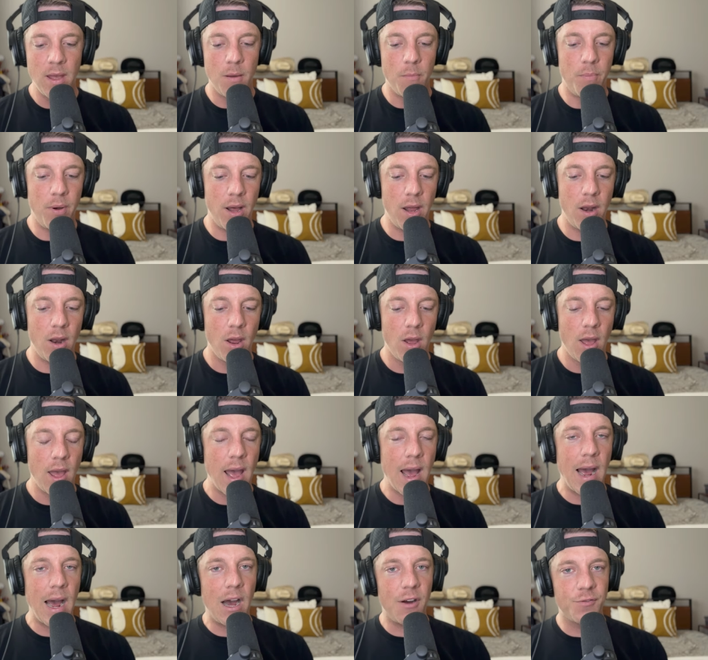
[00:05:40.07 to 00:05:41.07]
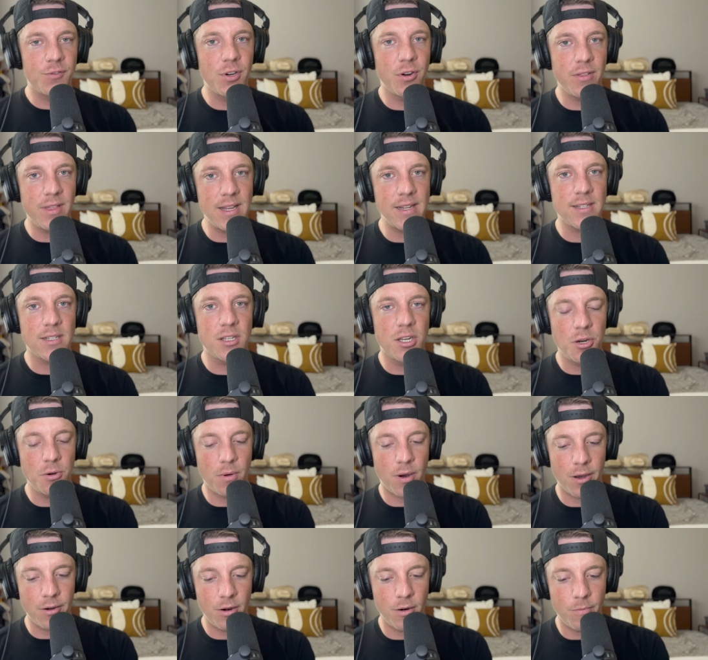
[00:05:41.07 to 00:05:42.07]
But after this
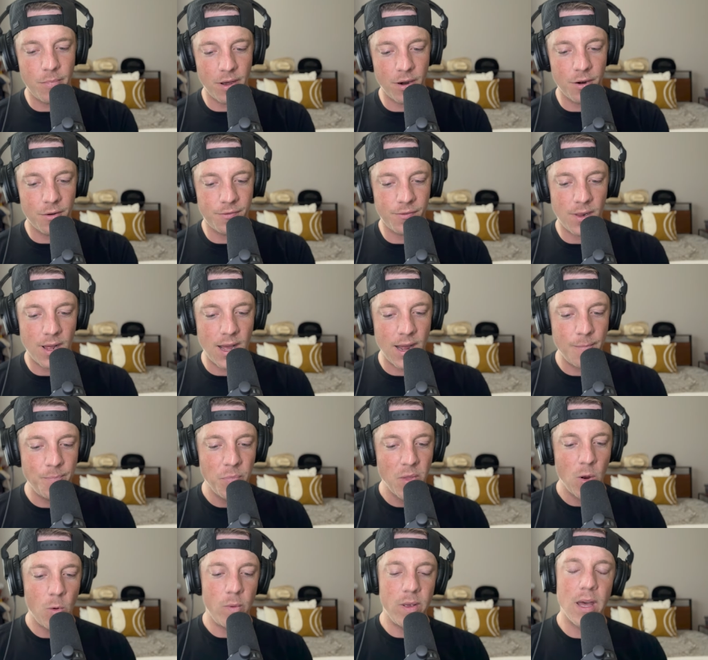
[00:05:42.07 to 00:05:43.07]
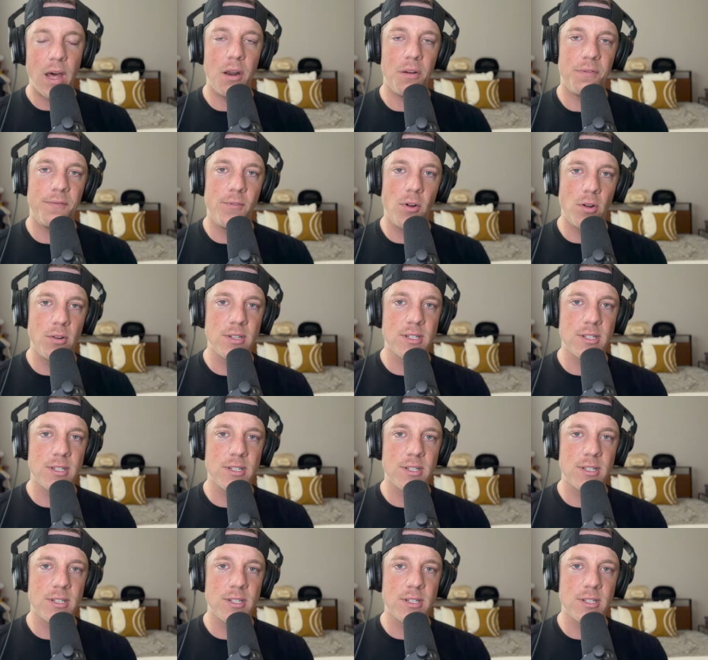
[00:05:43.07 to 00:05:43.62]
200 butterfly, we got a full